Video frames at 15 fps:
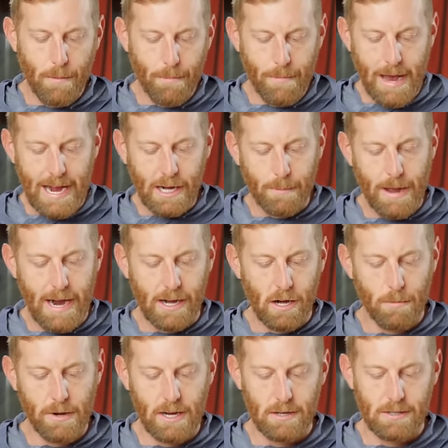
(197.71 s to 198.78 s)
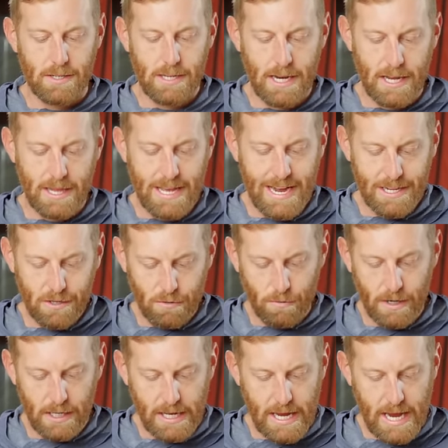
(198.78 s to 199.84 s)
backpacker meals, and that's
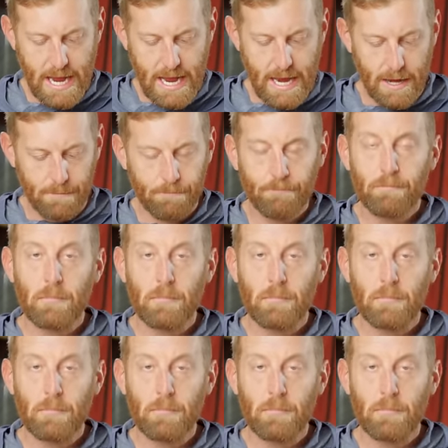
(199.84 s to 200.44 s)
really it.